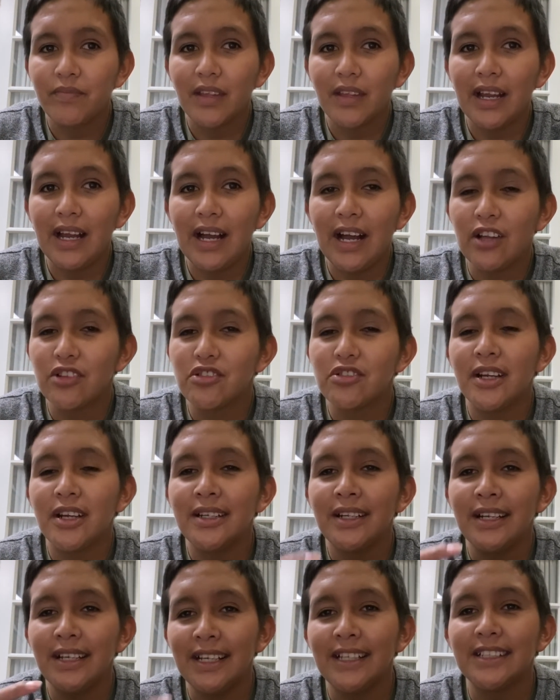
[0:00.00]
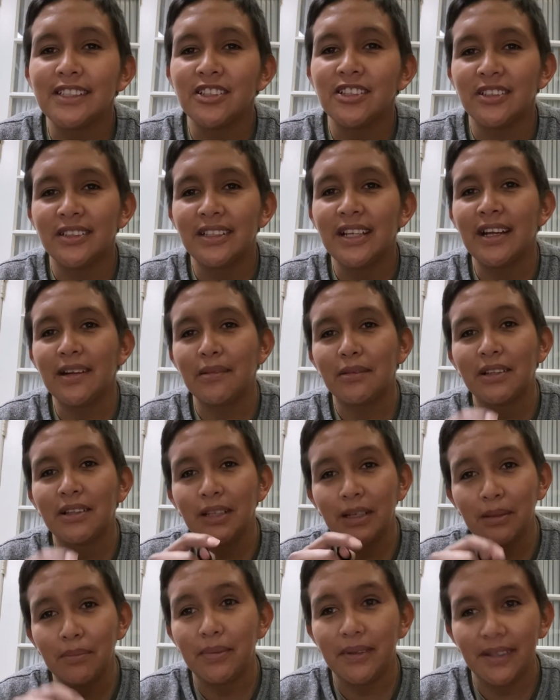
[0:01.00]
I'll try to insert that
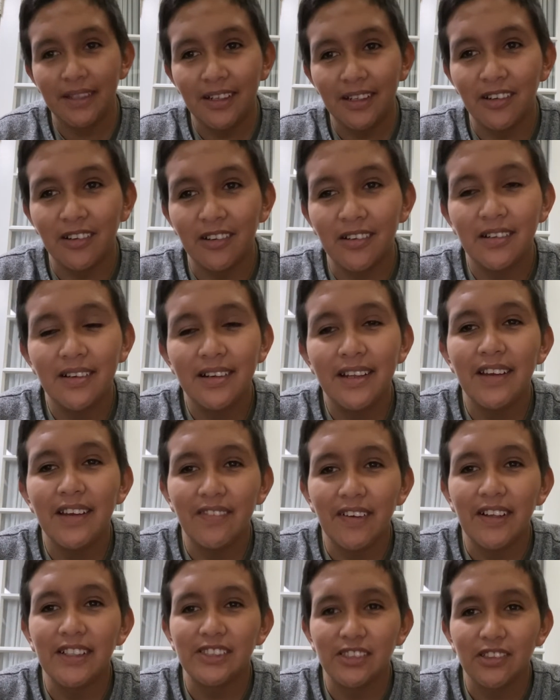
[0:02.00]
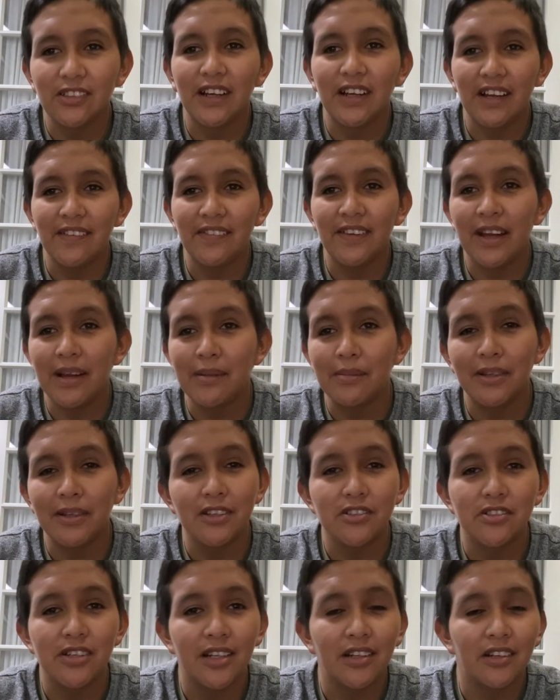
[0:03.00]
clip here if I still have it. I'm gonna
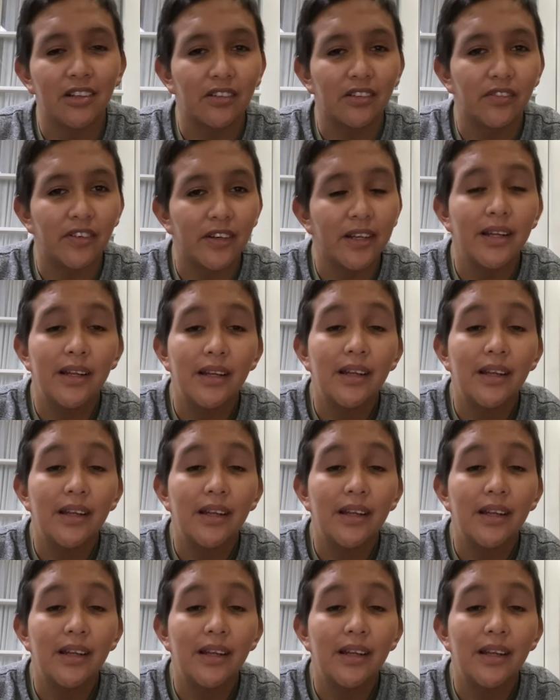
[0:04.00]
try to look for it.